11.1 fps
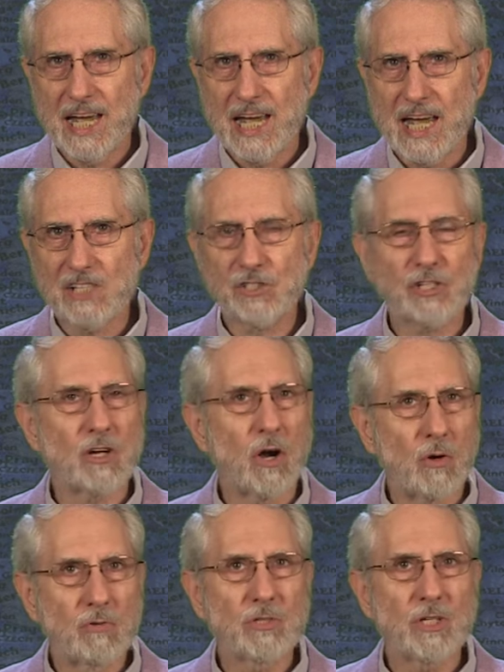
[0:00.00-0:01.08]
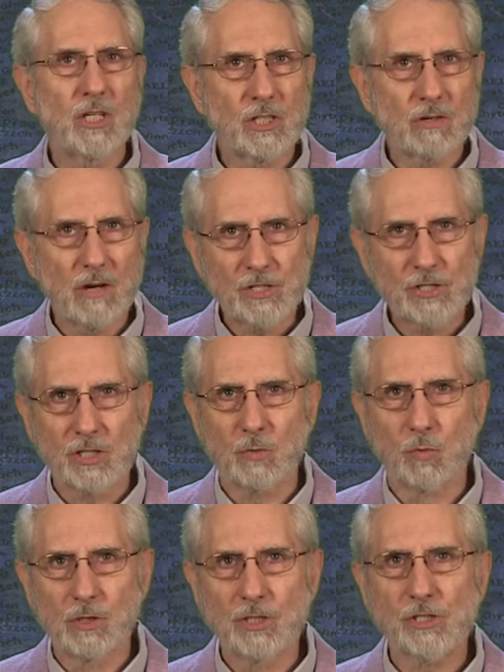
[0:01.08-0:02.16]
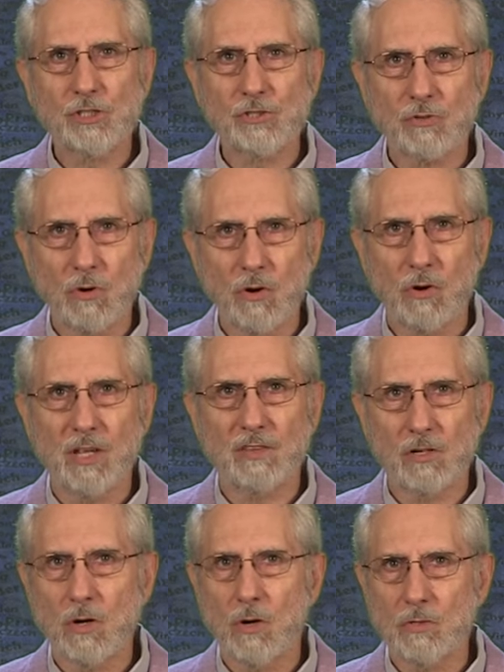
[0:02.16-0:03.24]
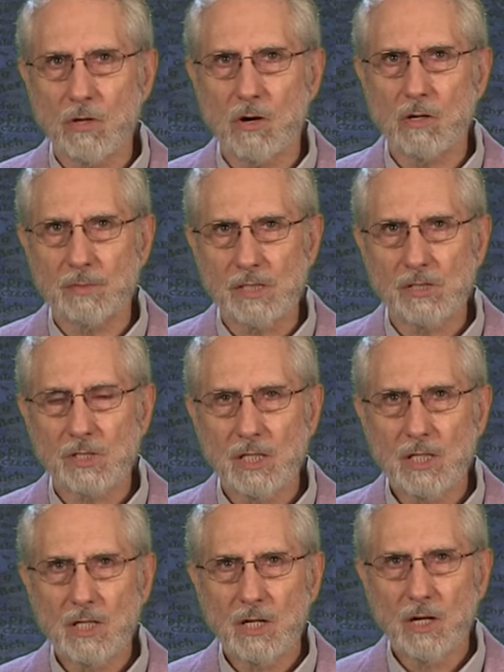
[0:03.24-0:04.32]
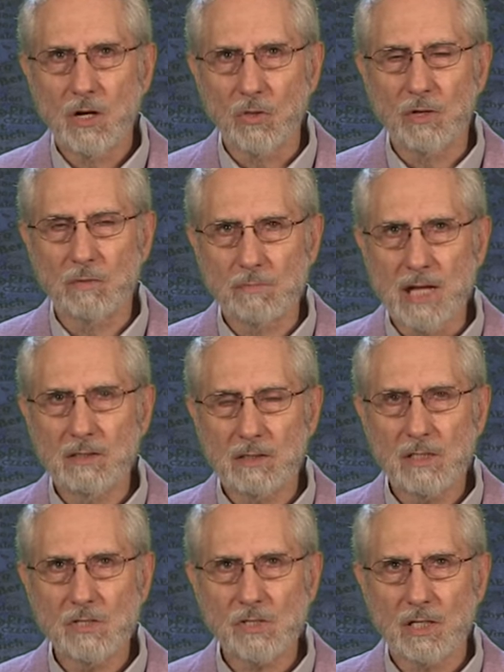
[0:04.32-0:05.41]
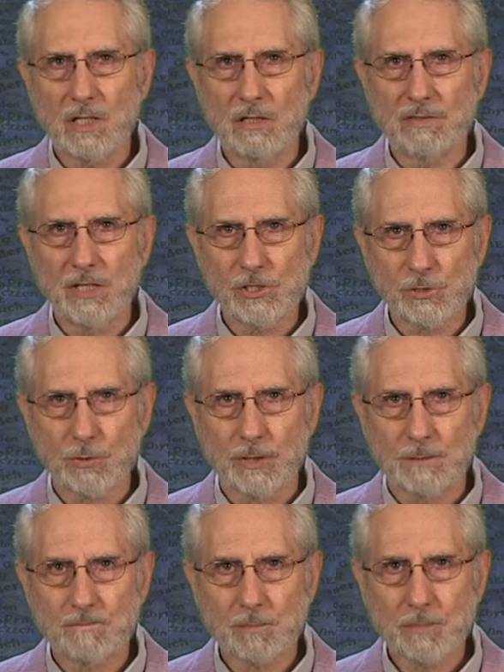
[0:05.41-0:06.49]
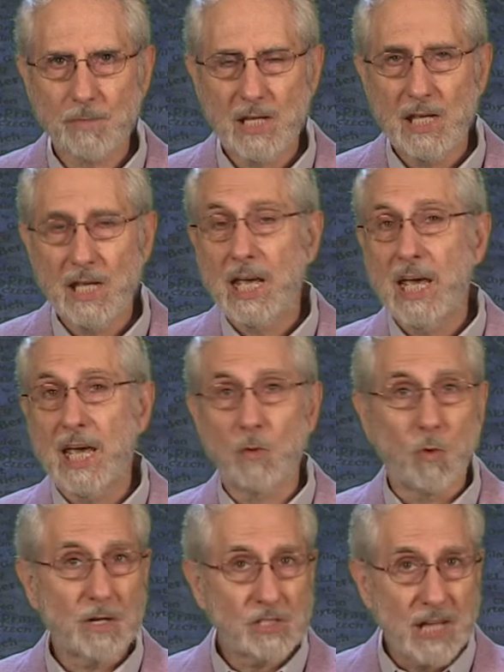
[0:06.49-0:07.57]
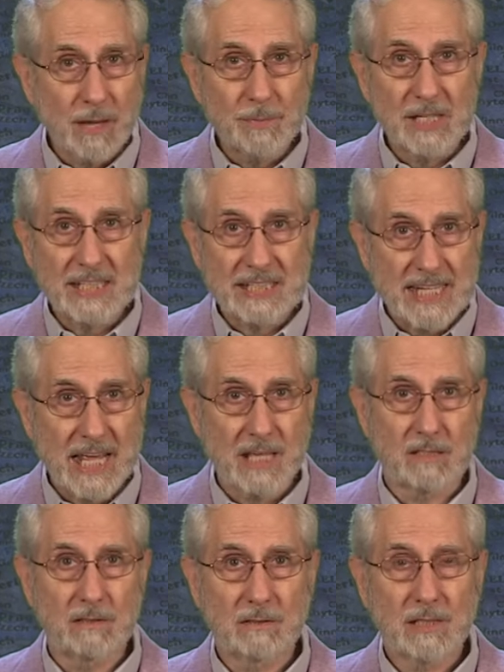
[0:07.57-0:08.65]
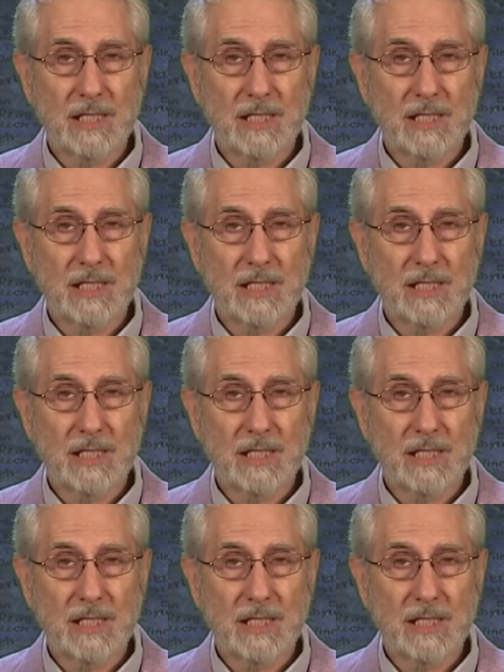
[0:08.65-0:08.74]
as their own aggression will destroy their own armies on the mountains of Israel. And what is happening now